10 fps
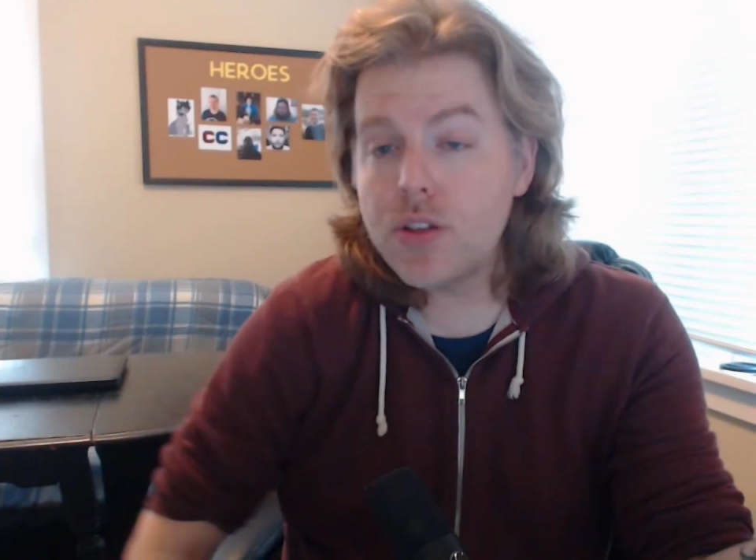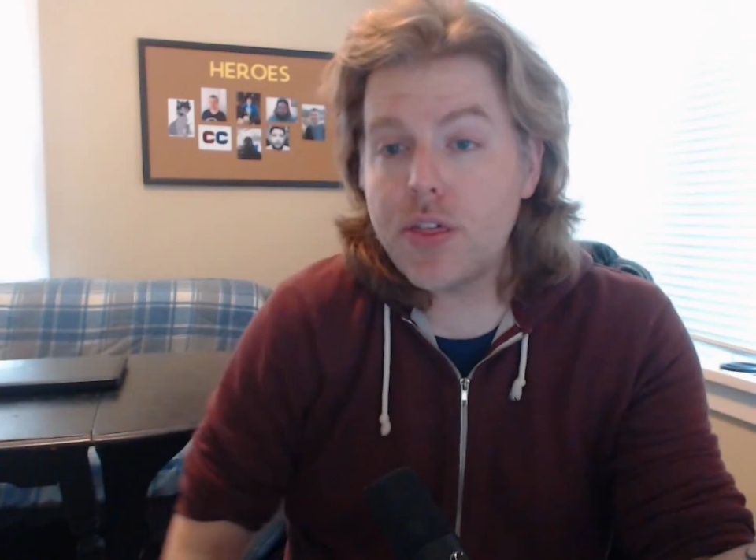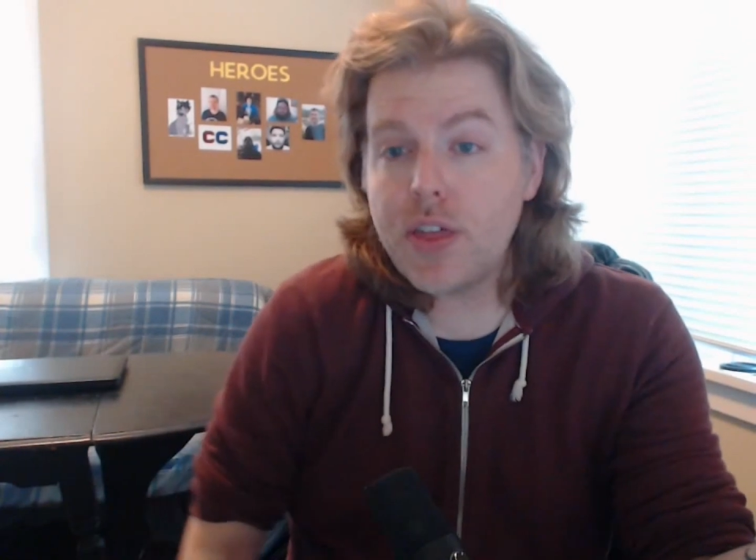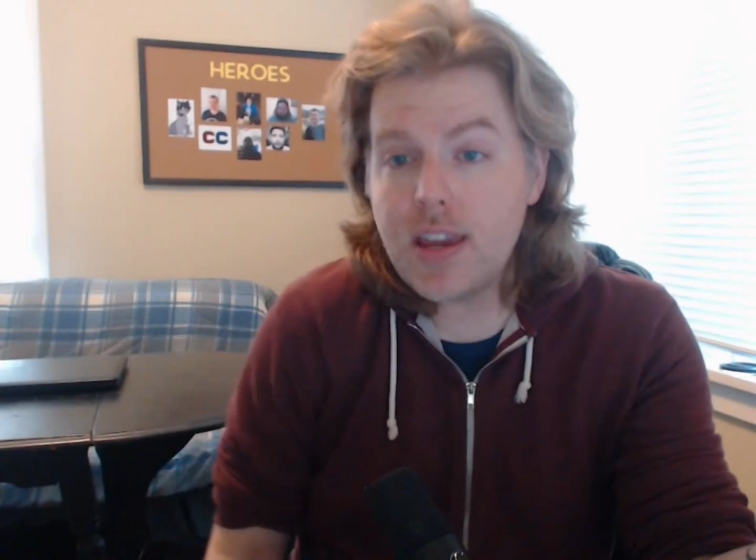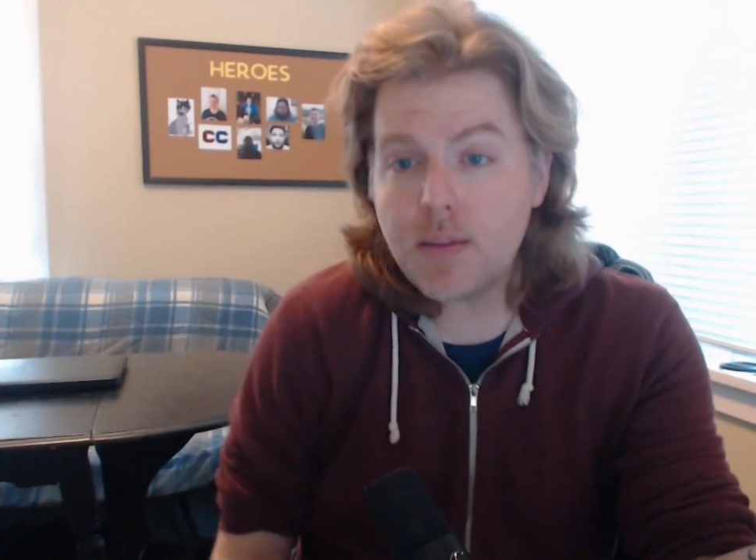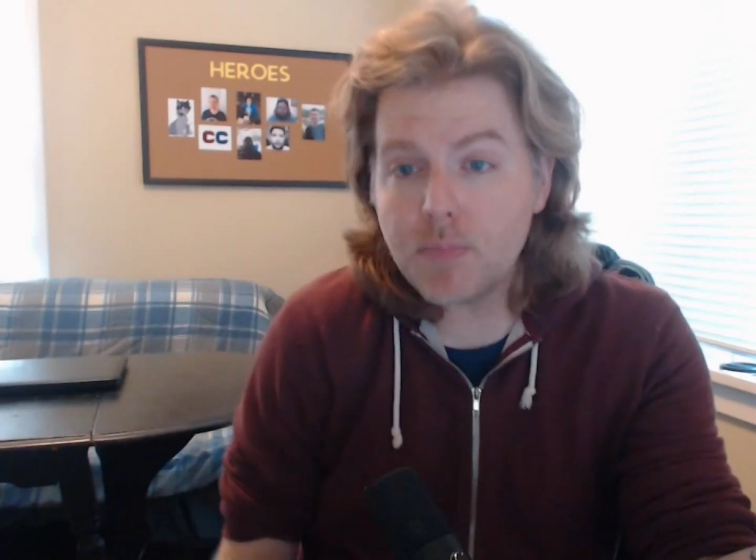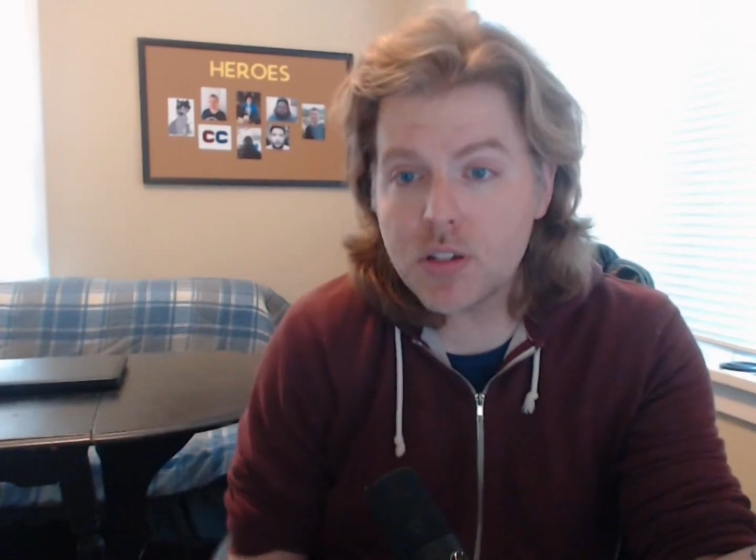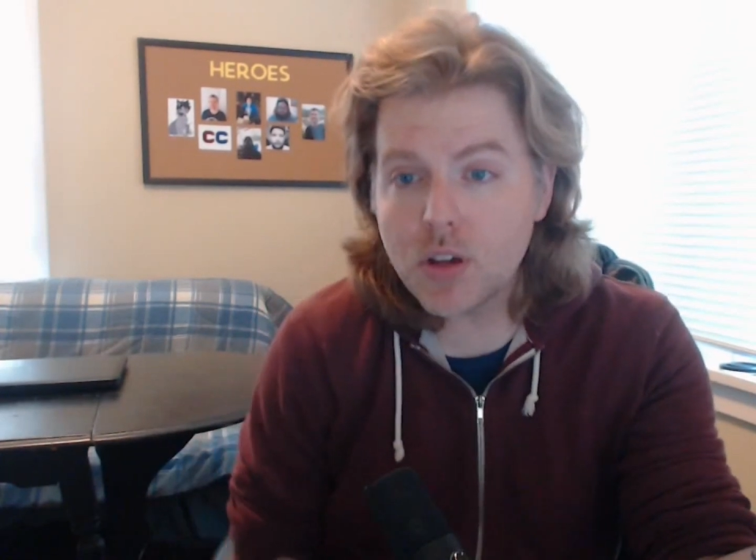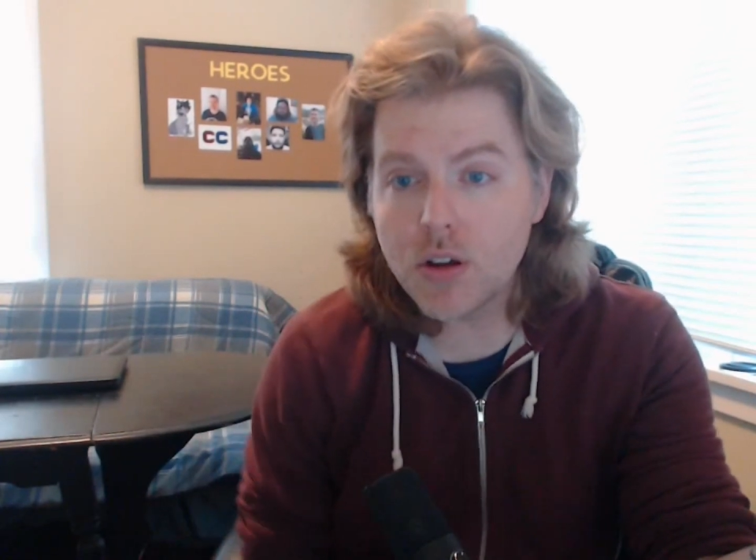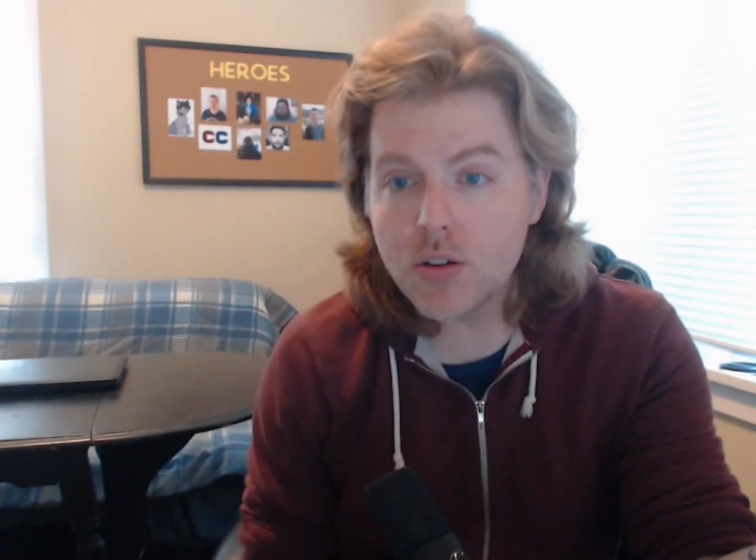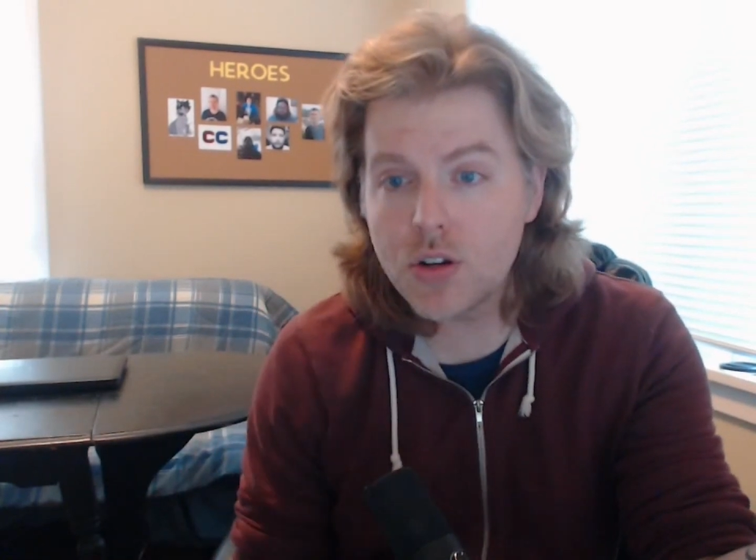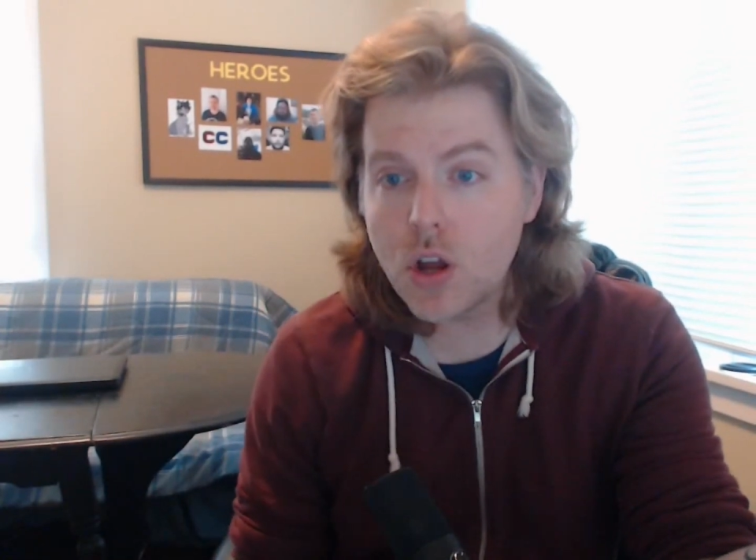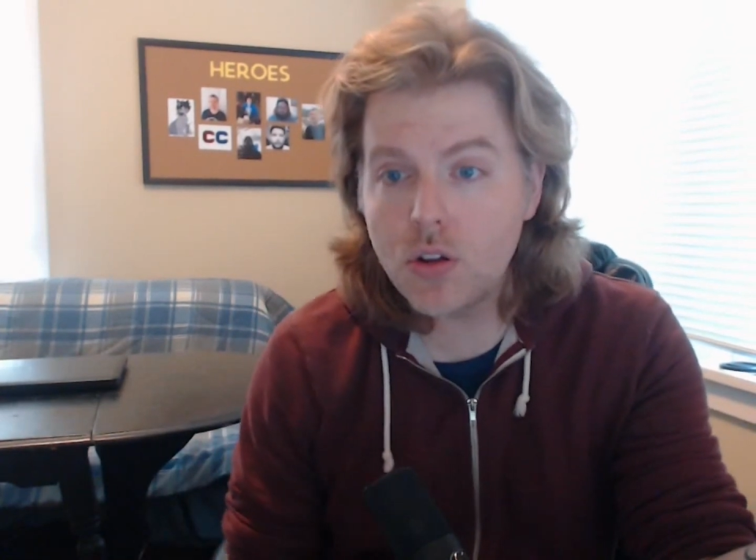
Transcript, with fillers: the theme so there's new